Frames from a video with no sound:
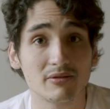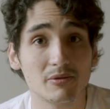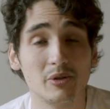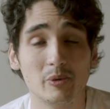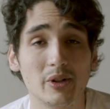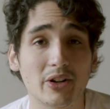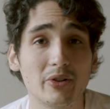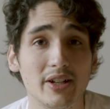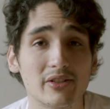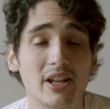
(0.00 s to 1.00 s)
We
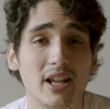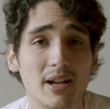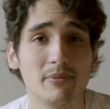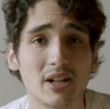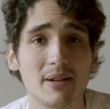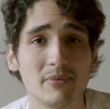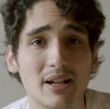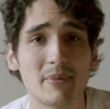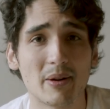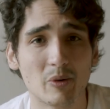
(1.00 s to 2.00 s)
recognize, hey,
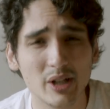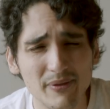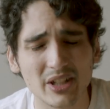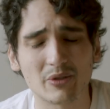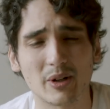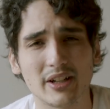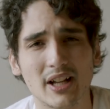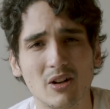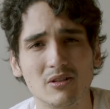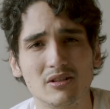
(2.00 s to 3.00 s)
I'm grieving right
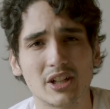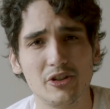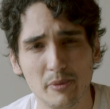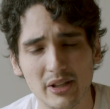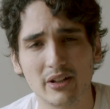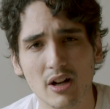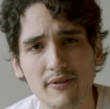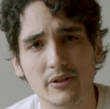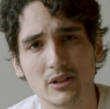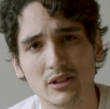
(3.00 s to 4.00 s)
now. Can you be the
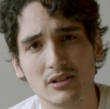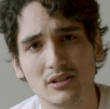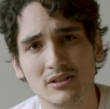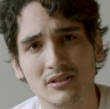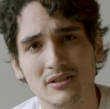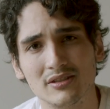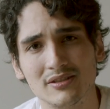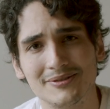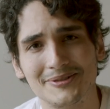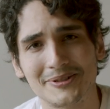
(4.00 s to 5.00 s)
Comforter?
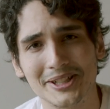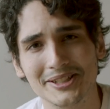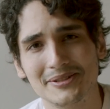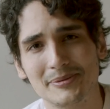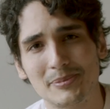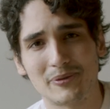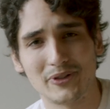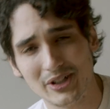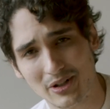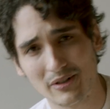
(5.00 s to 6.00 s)
Right? But
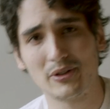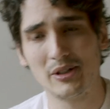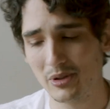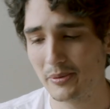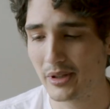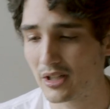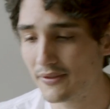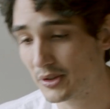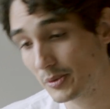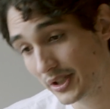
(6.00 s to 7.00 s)
in order for Him to be the
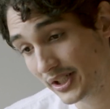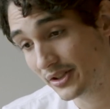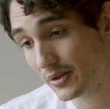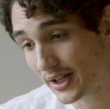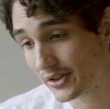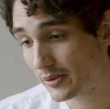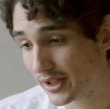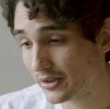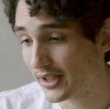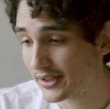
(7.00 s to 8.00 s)
Comforter, we need to actually
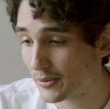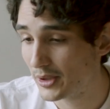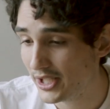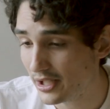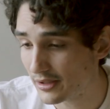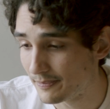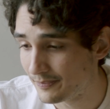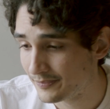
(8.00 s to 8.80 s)
recognize that we need Him.